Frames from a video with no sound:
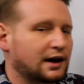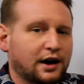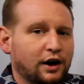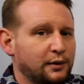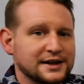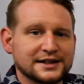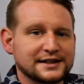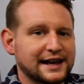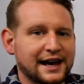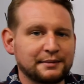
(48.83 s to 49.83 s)
Always the
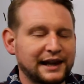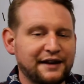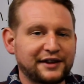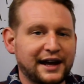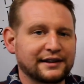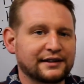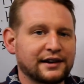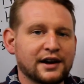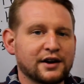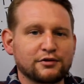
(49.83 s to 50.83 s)
same, left hand,
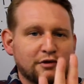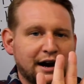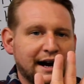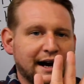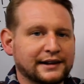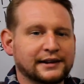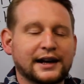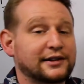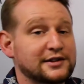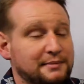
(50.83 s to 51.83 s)
right hand,
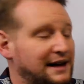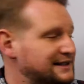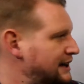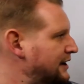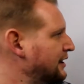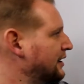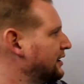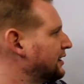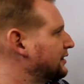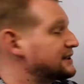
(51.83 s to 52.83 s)
it doesn't matter.
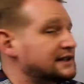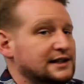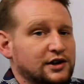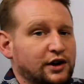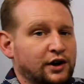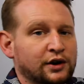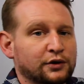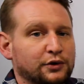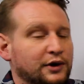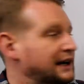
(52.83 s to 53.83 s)
This is your
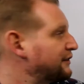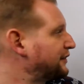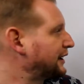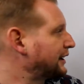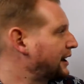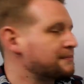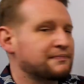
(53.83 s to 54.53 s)
ring finger.